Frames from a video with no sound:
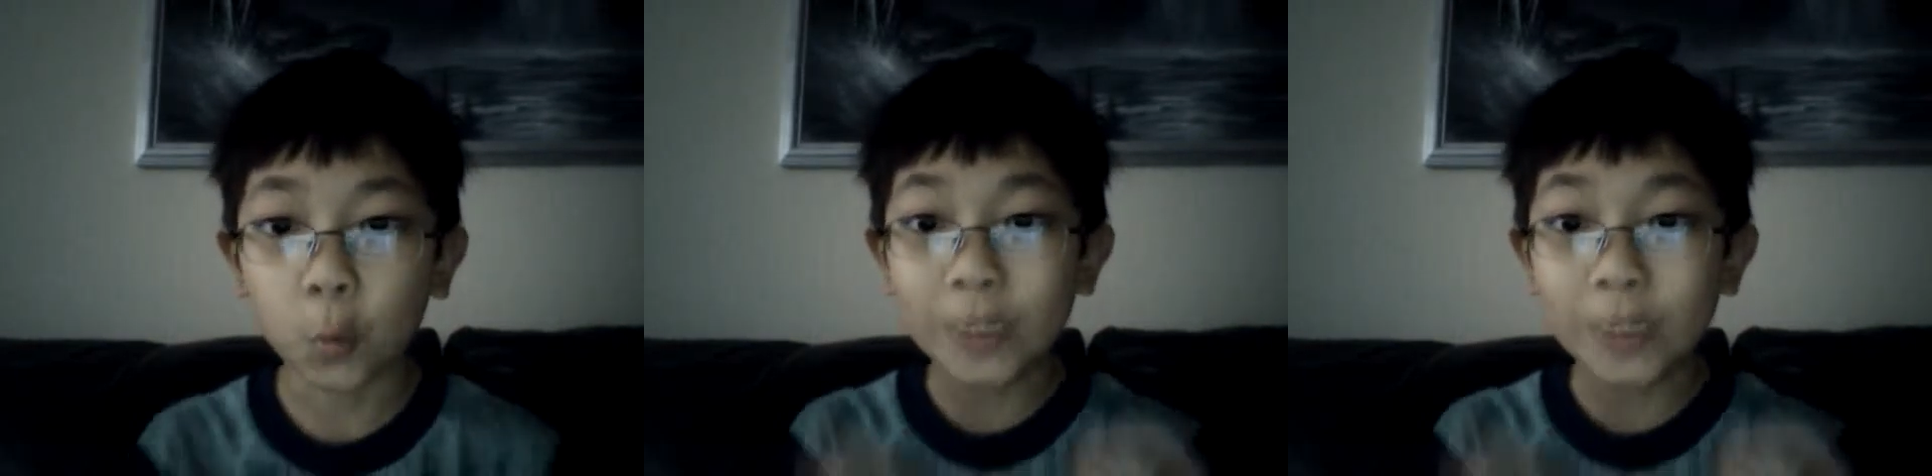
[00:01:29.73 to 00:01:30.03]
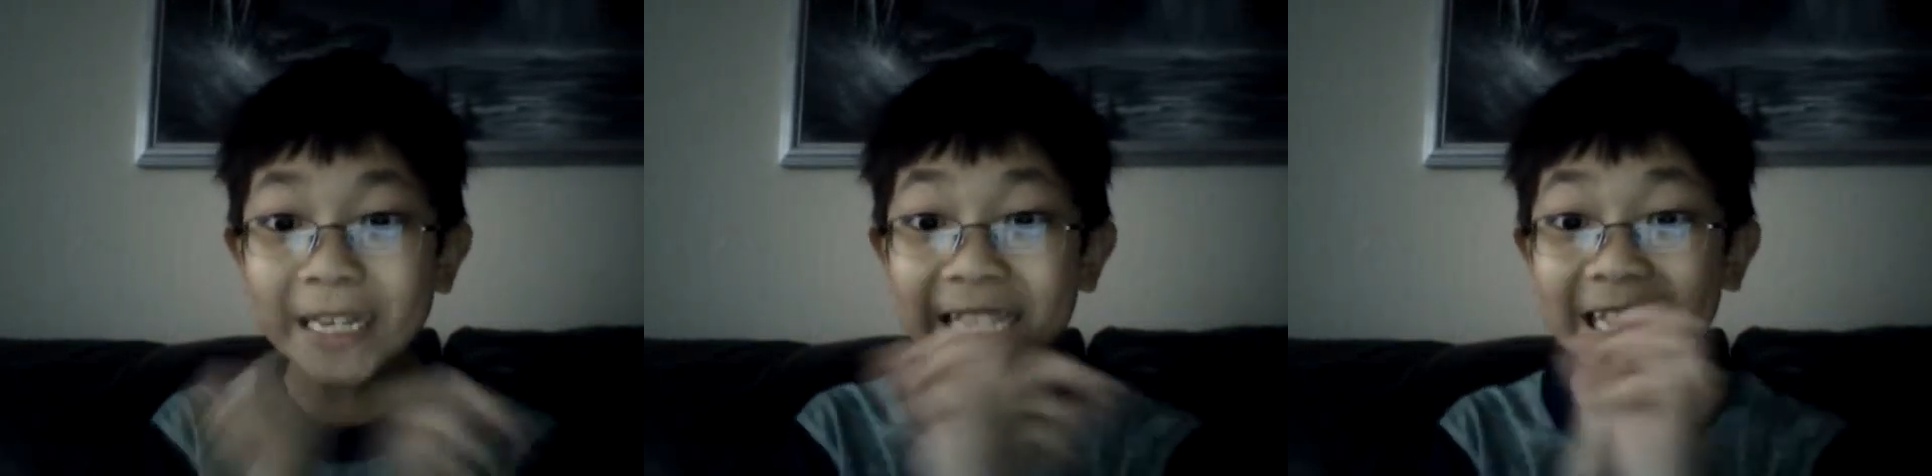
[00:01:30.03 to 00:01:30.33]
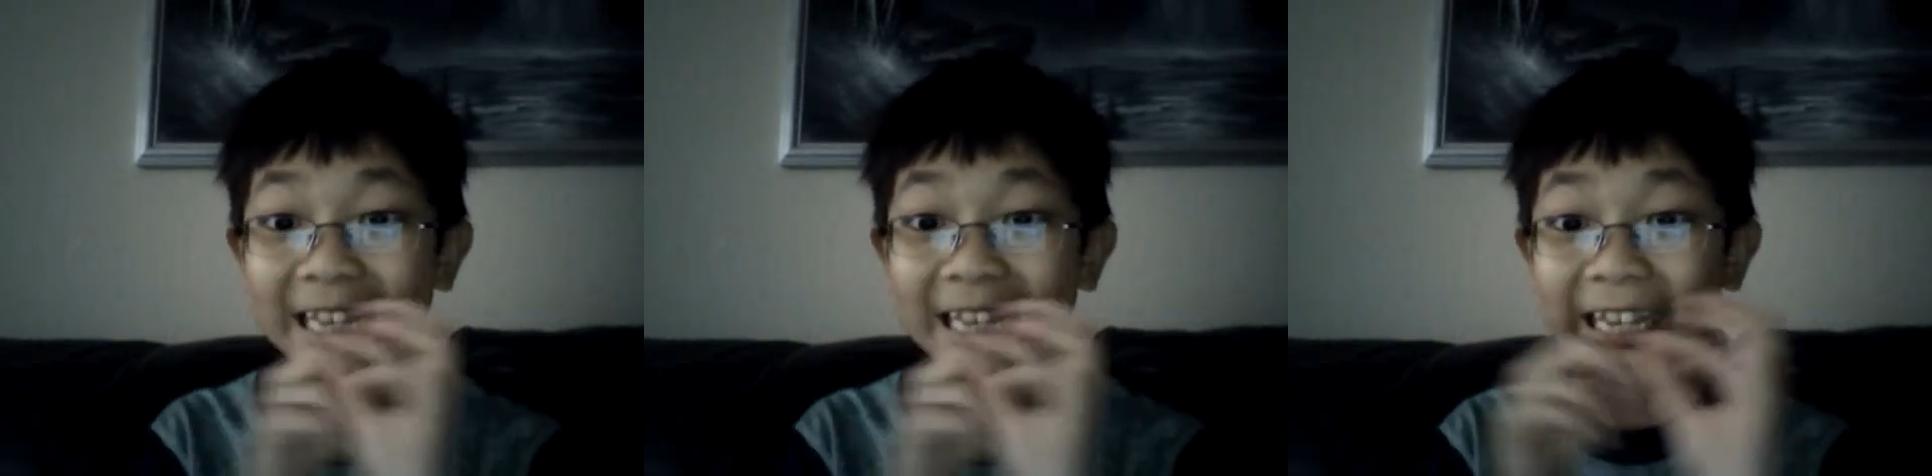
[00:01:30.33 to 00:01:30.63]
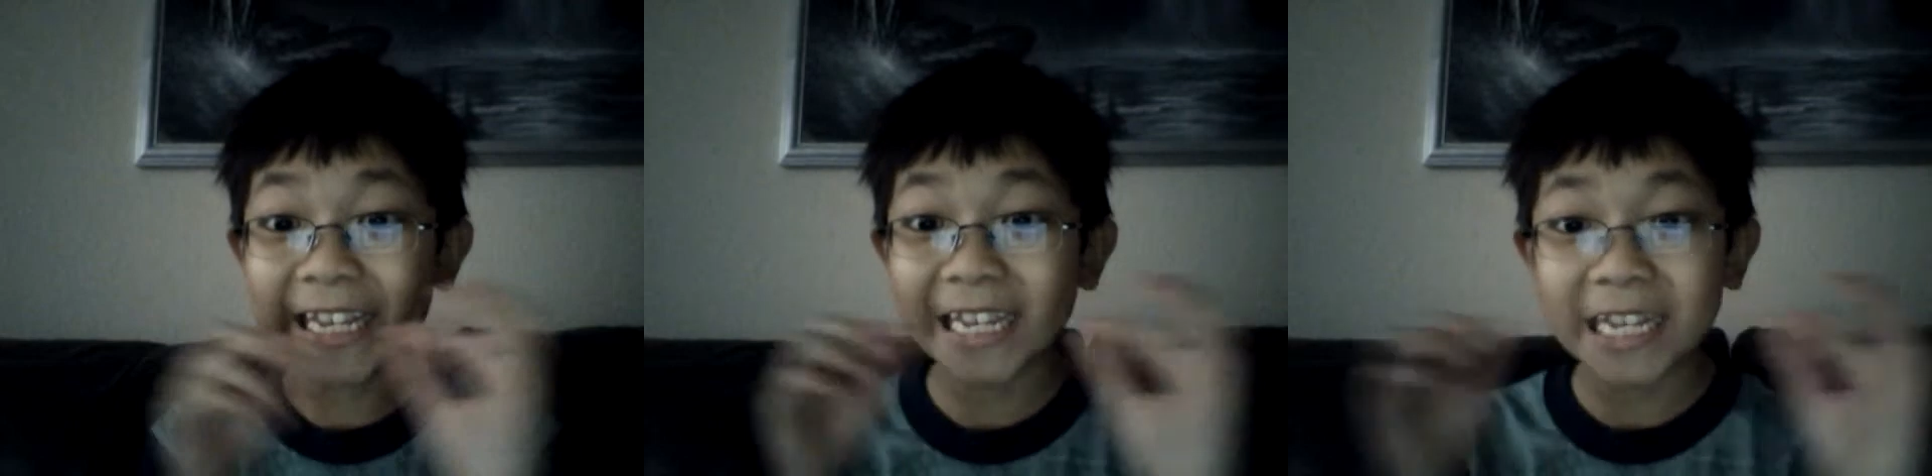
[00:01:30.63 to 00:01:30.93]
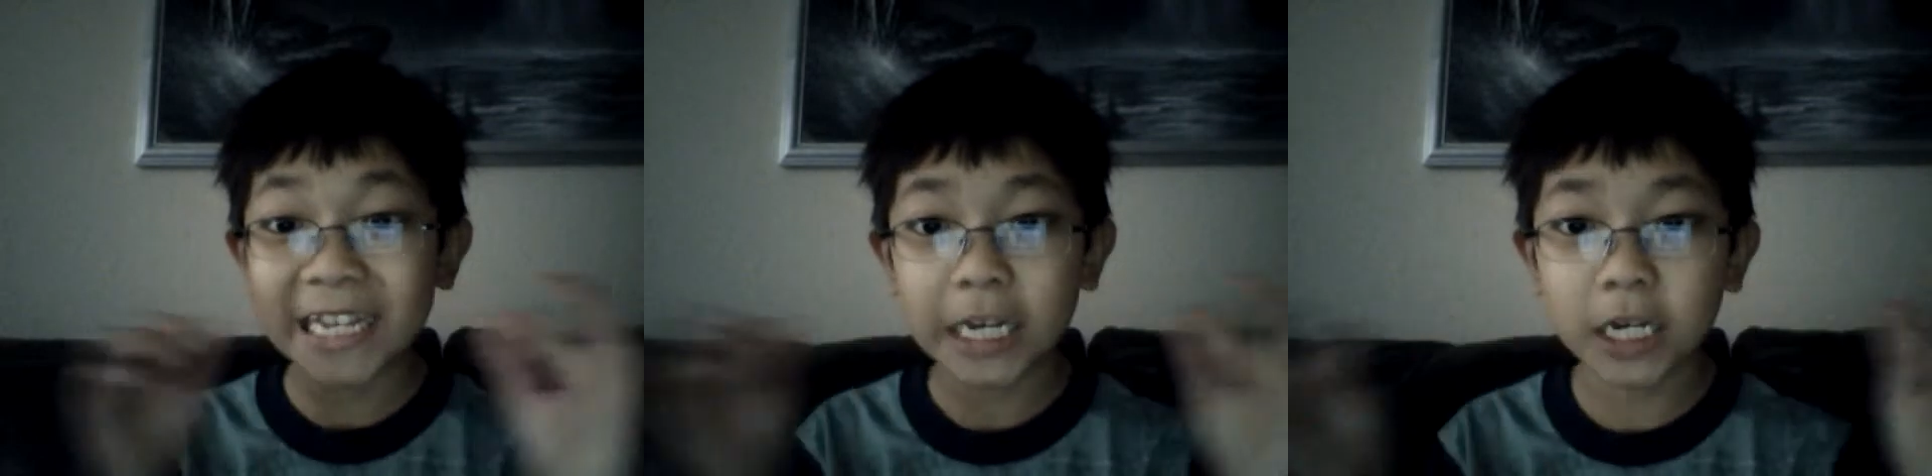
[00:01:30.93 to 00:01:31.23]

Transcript: Wee.